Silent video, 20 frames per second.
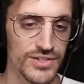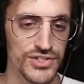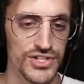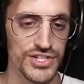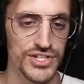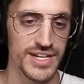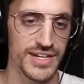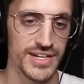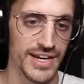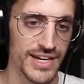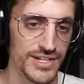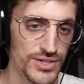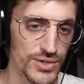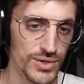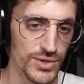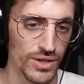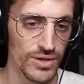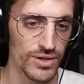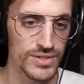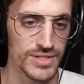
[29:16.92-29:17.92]
she's going to get too
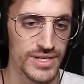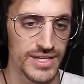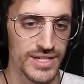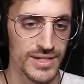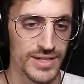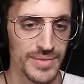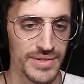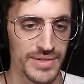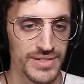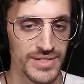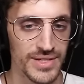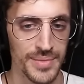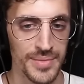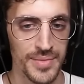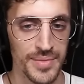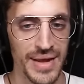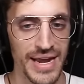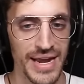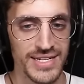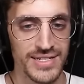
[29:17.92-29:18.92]
close to him and
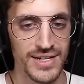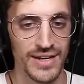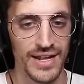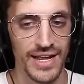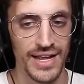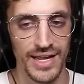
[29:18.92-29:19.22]
something bad's going to